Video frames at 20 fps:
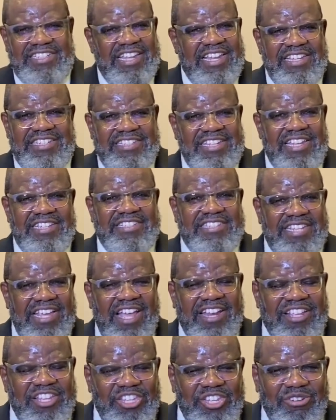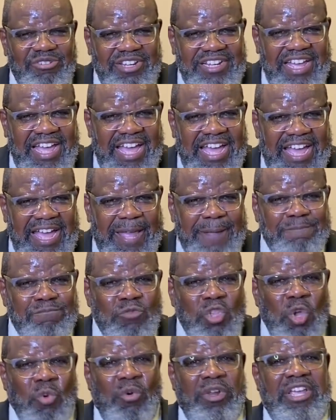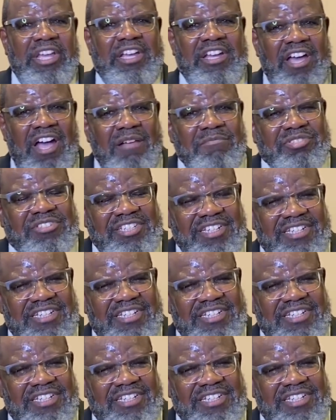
is, is telling you and I, when it comes to